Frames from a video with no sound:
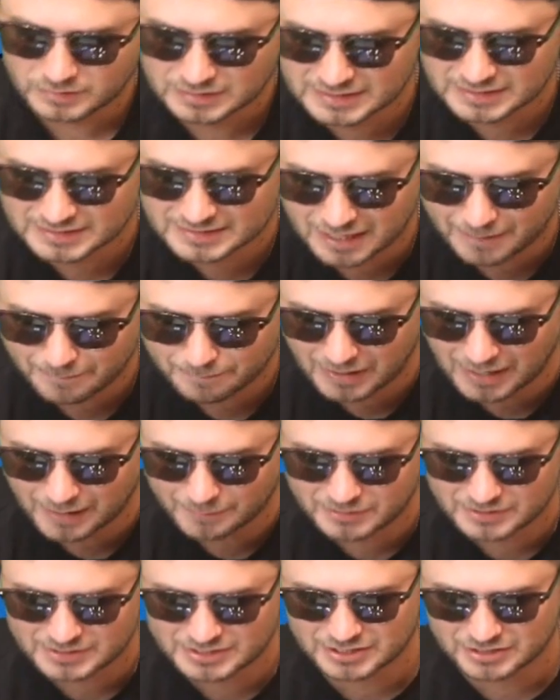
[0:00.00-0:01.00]
He's got
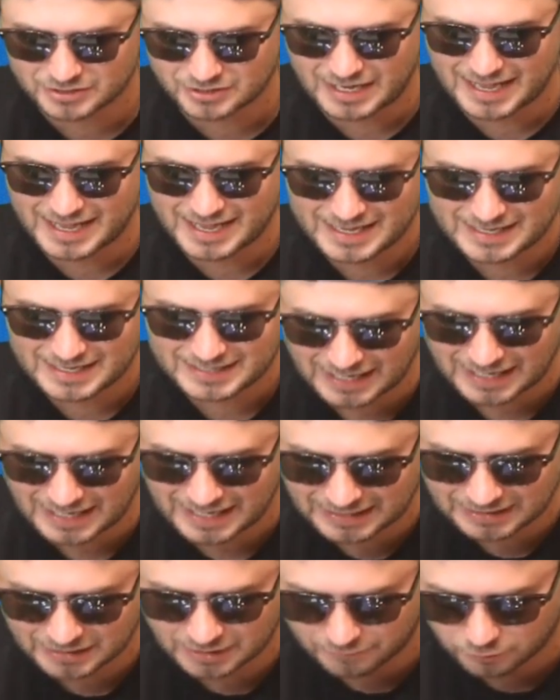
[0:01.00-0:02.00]
Bombardier and a
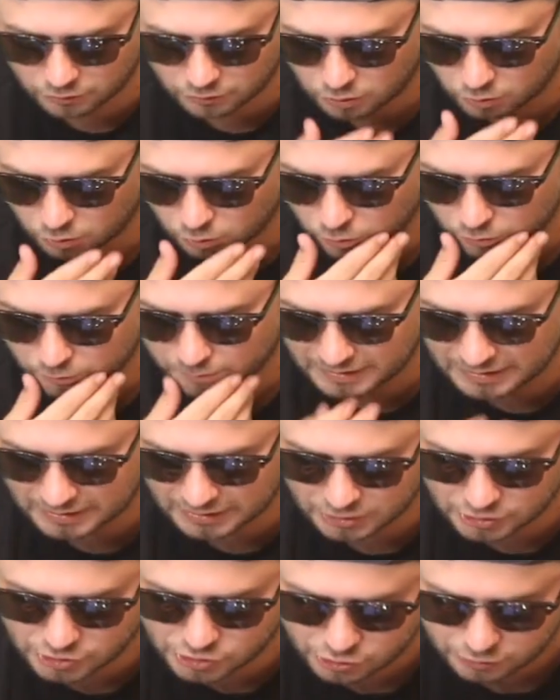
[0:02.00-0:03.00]
high level Cold
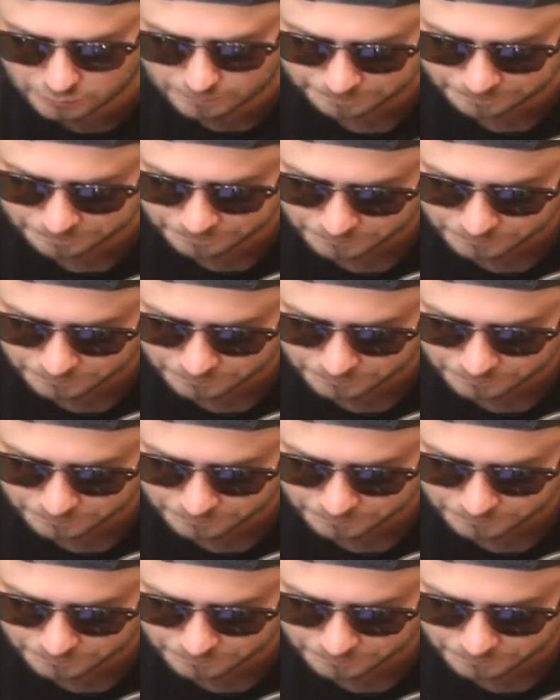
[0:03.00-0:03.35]
Mage.